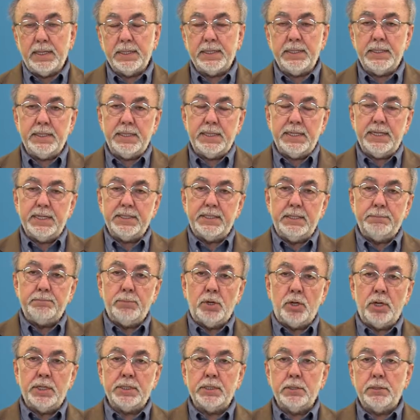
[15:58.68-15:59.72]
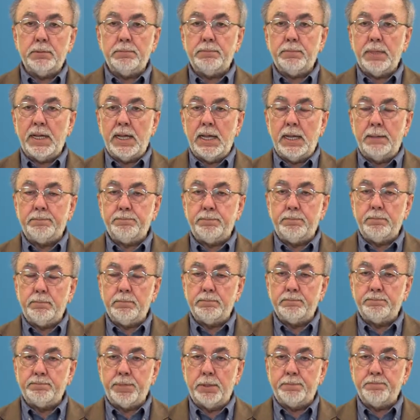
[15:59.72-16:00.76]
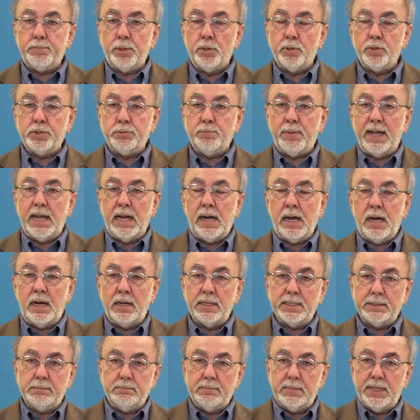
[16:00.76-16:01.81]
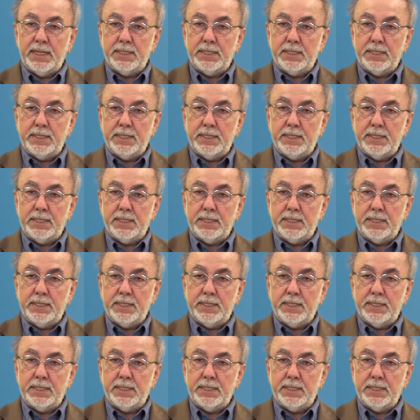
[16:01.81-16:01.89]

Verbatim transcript: Here is the model uh, proposed by Holling.